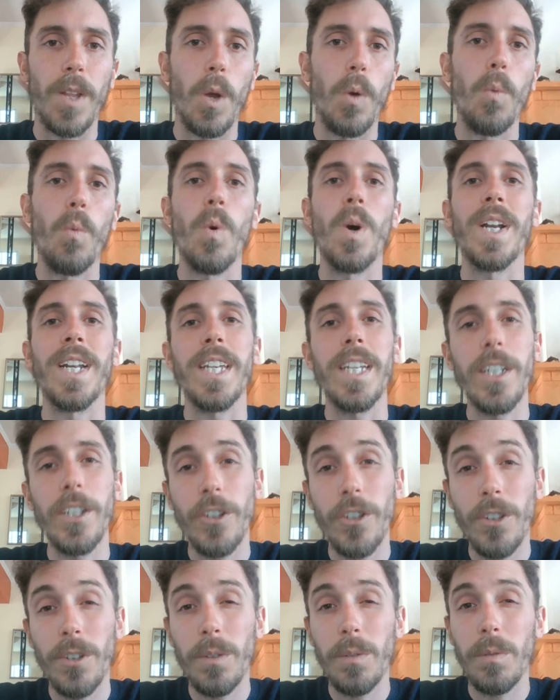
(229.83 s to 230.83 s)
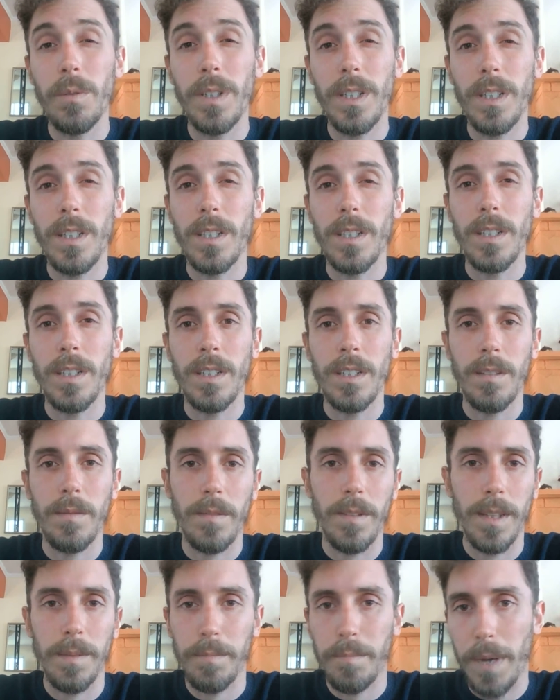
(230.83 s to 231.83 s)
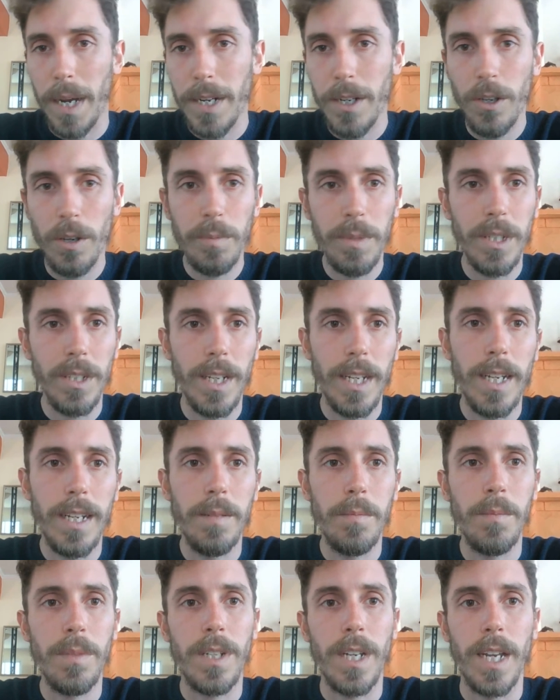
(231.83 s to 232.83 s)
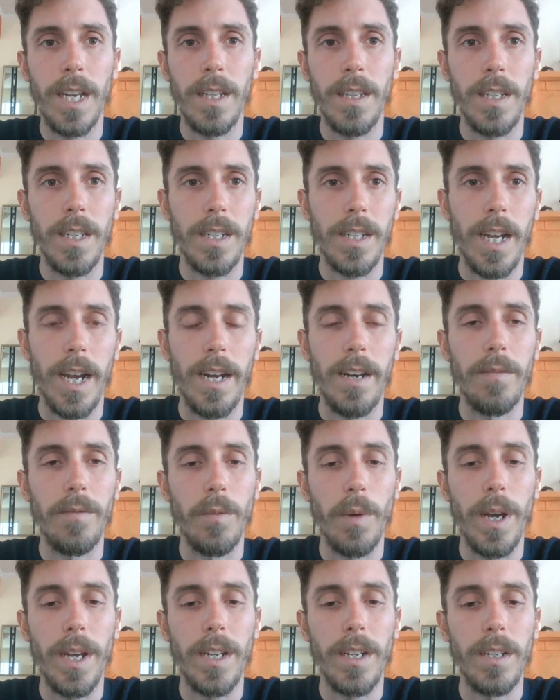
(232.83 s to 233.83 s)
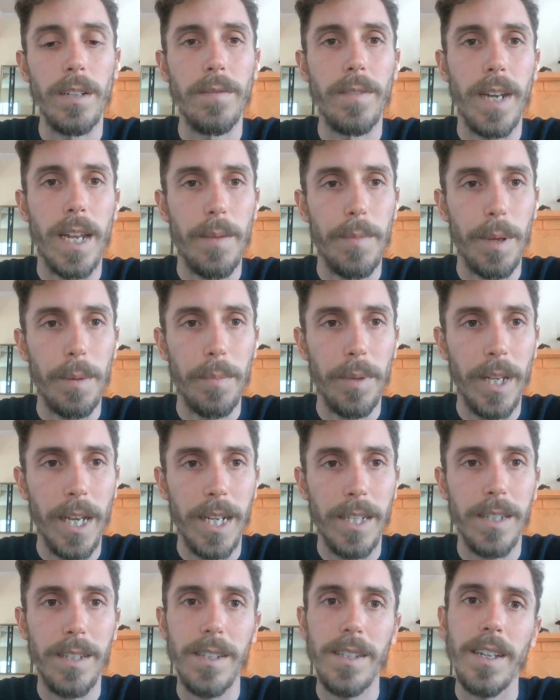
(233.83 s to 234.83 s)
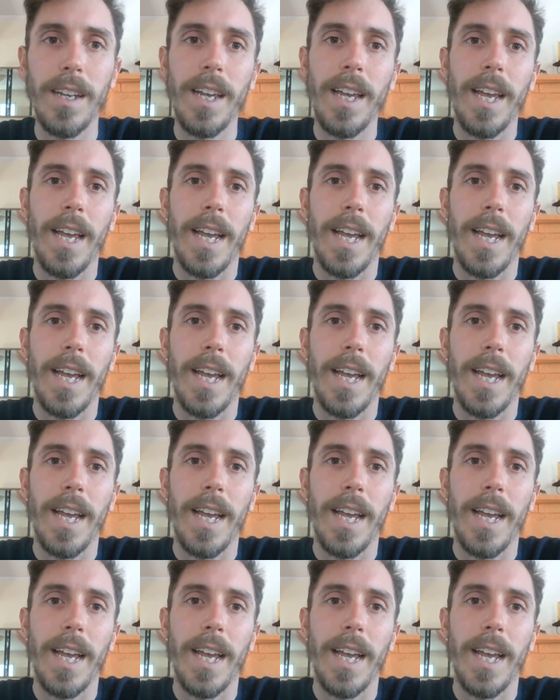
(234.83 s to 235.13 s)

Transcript: One issue with the binomial names and this kind of way of naming plants